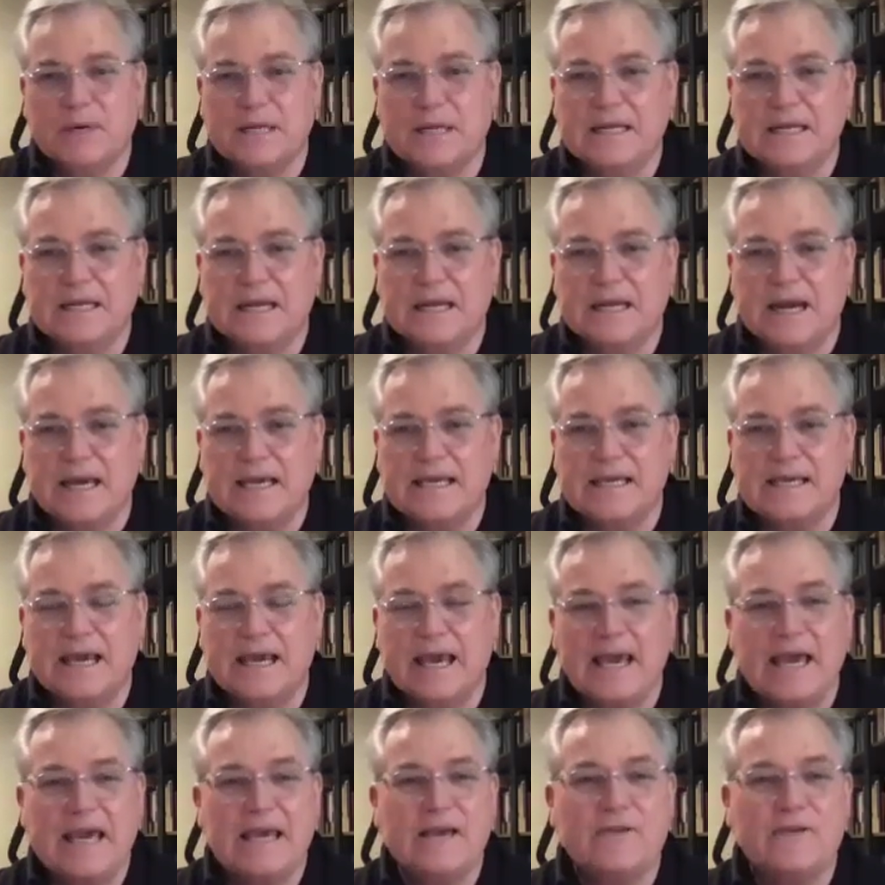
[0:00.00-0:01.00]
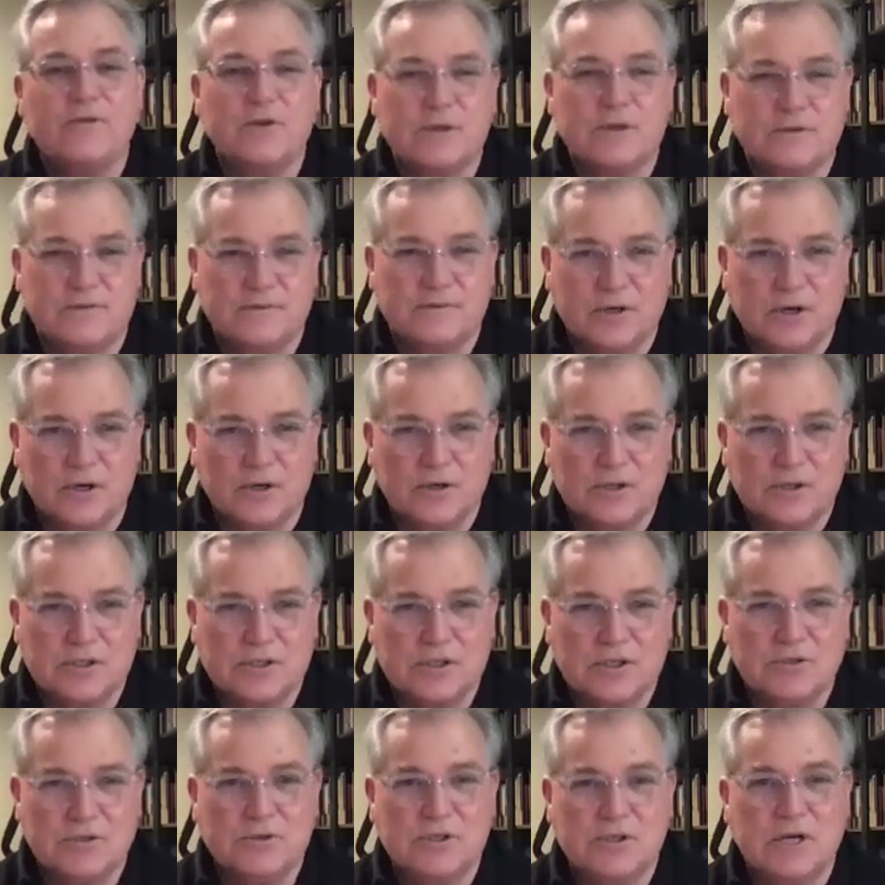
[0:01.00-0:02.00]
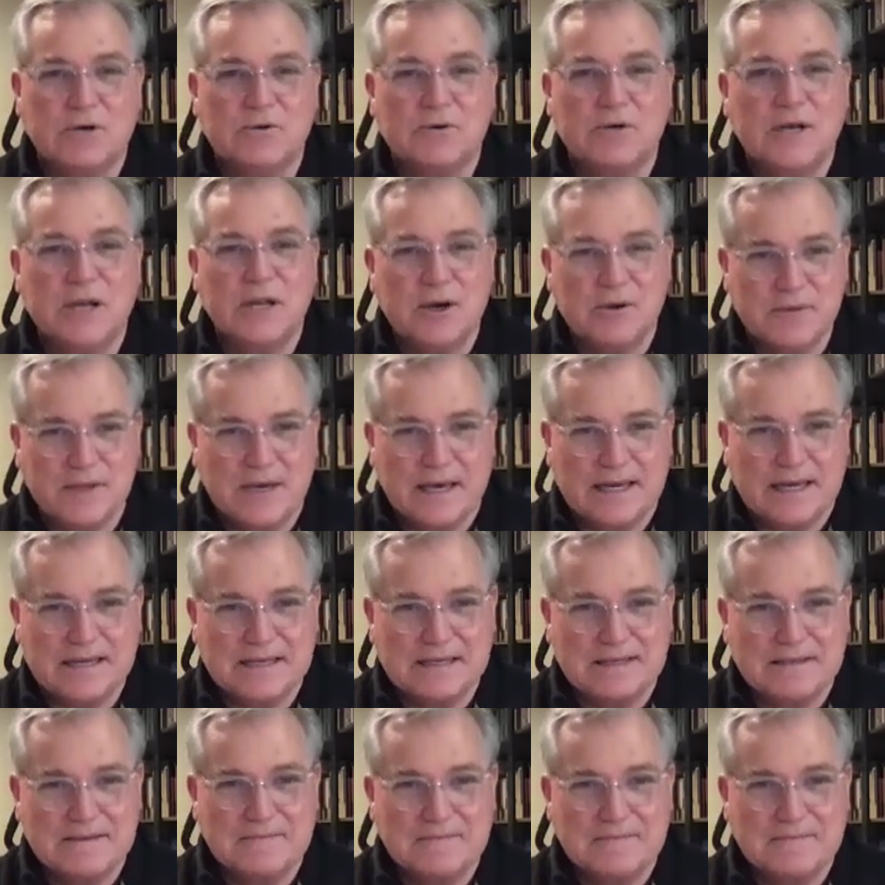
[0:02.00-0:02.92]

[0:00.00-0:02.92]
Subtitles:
But I ache for the folks who don't know that.